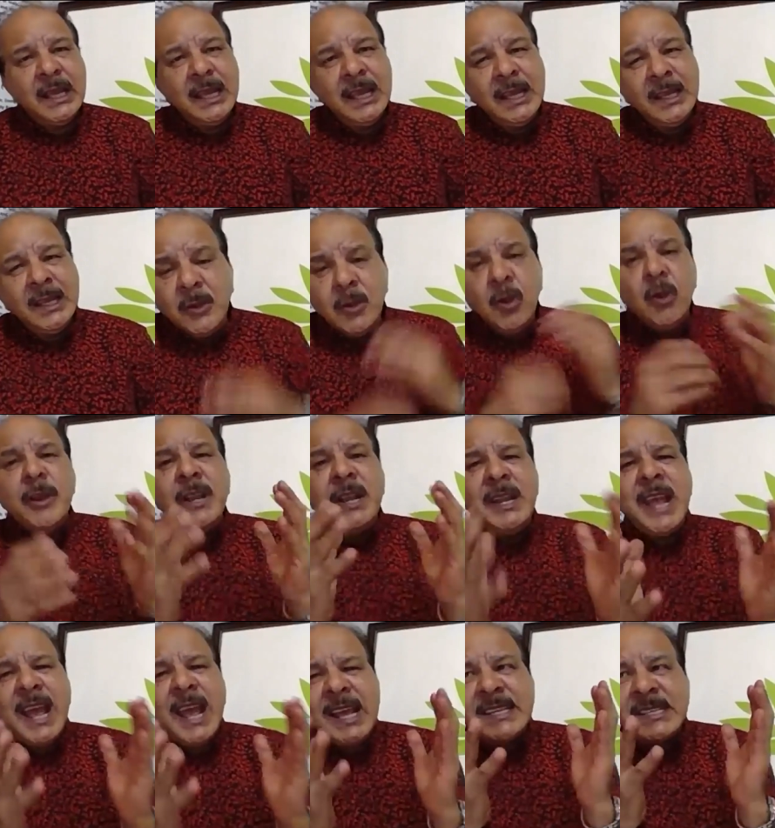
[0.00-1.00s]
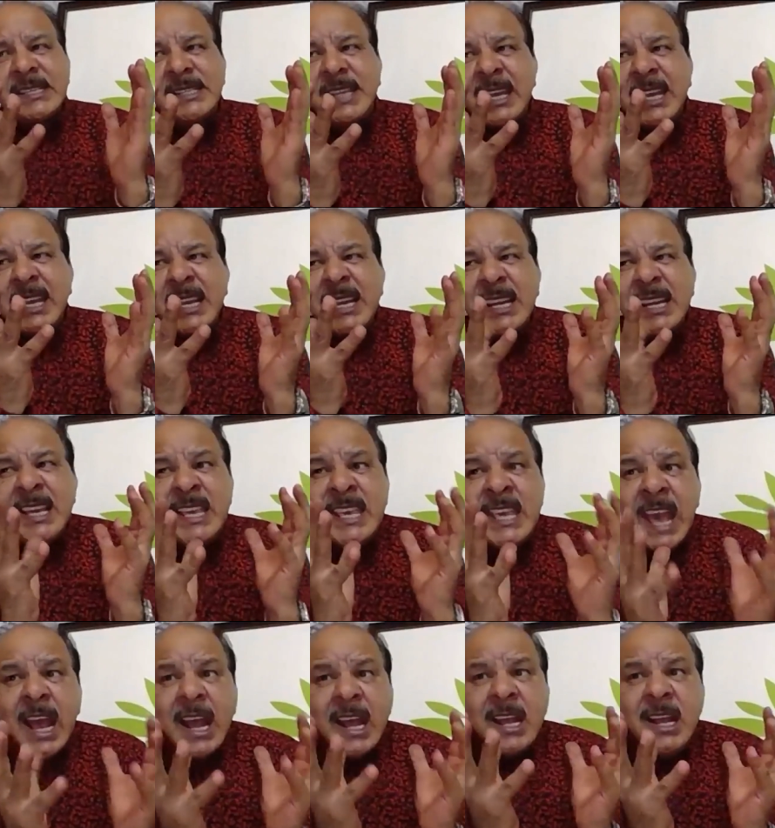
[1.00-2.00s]
you know, India is the
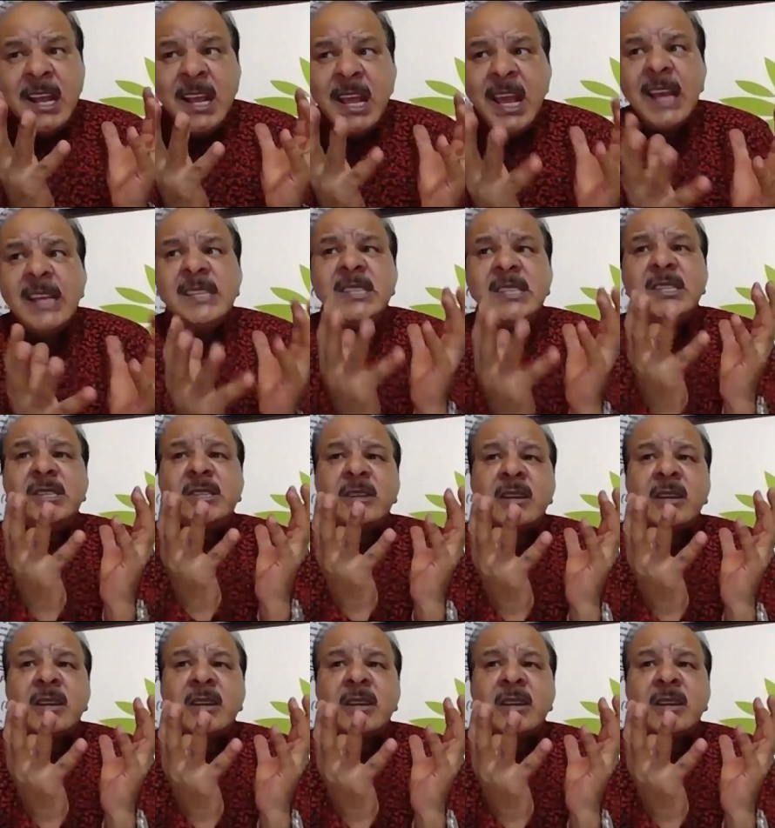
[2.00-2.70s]
youngest